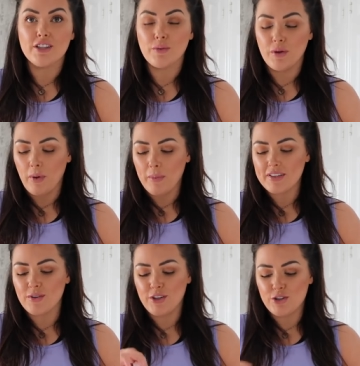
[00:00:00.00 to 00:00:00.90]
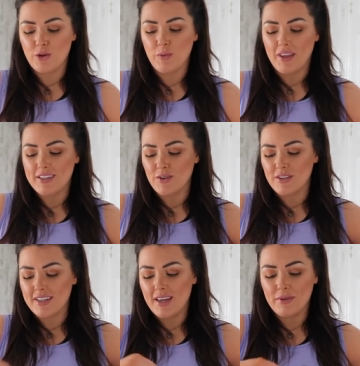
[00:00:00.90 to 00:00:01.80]
so I'm going to pop this on and show you what this
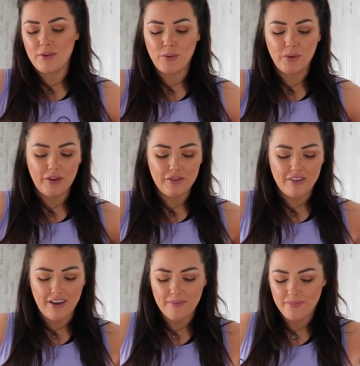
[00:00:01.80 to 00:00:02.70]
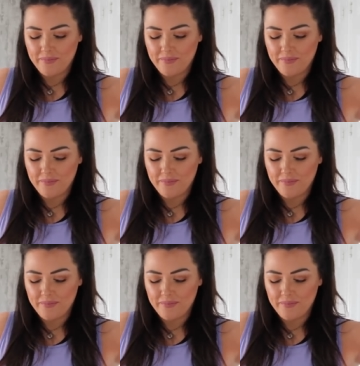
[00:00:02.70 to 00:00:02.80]
looks like with the whole outfit.